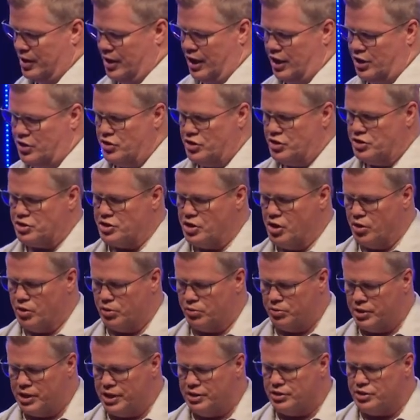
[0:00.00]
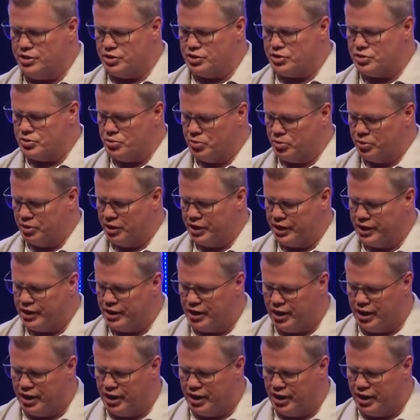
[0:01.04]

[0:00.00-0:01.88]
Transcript: And you just go and read the story